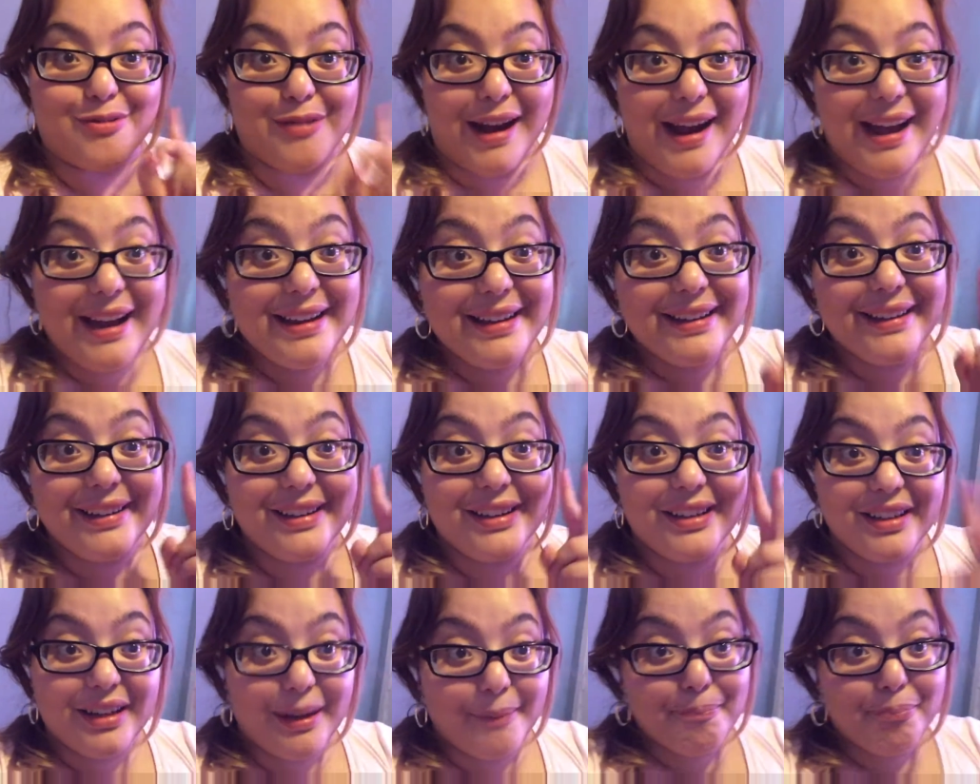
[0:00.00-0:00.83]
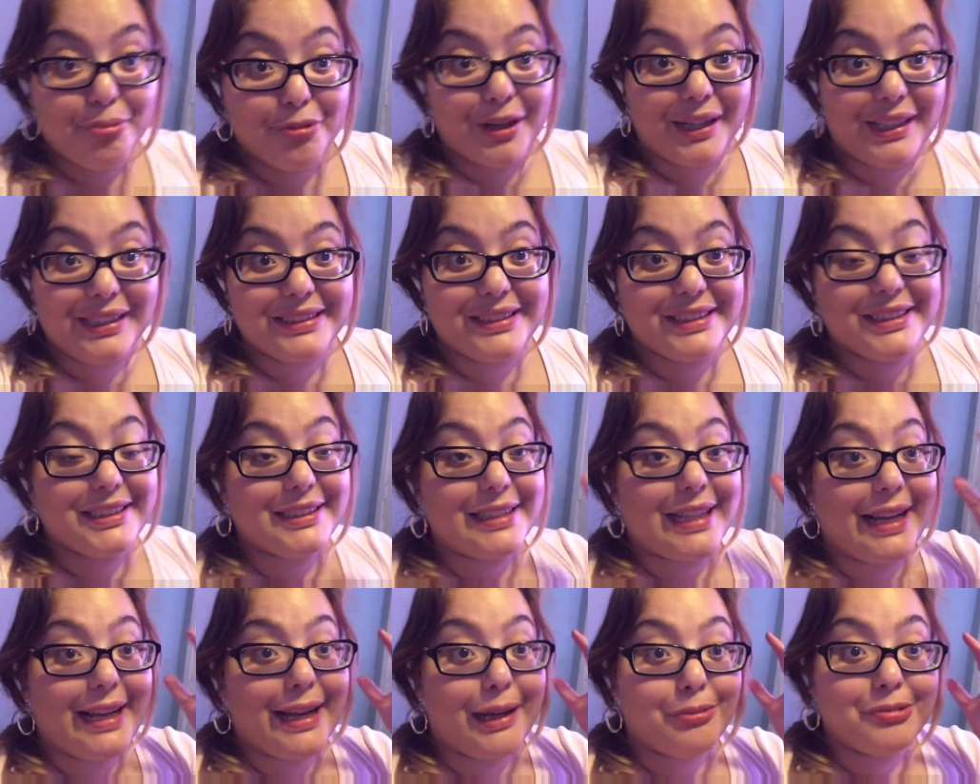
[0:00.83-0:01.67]
grand and uh, upright.
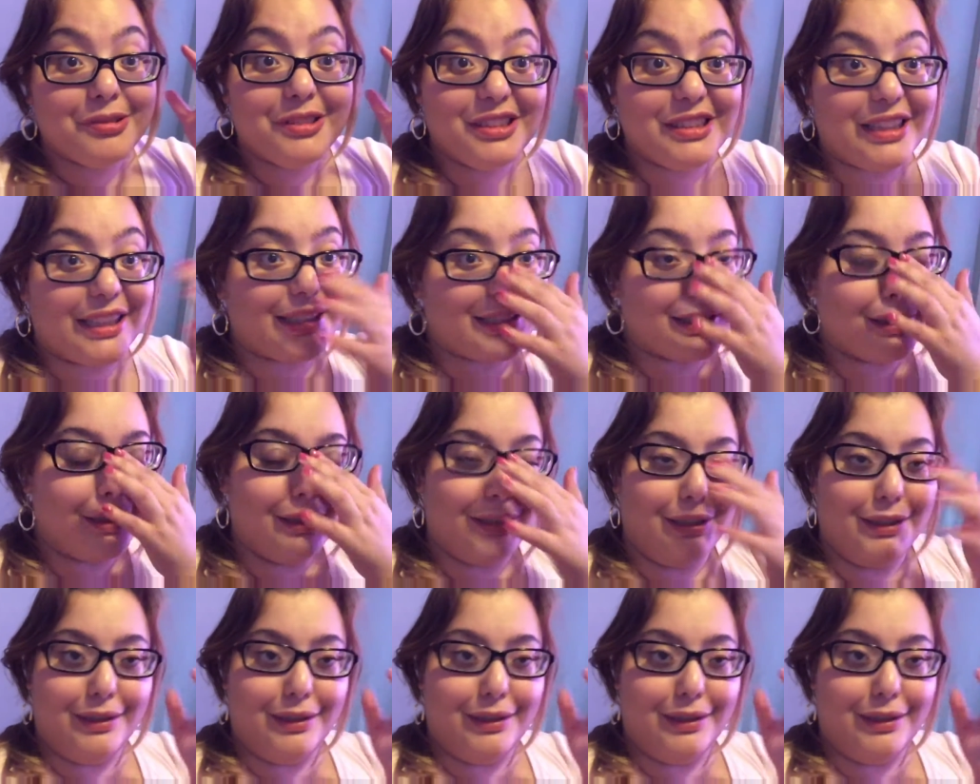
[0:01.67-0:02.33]
And I was like,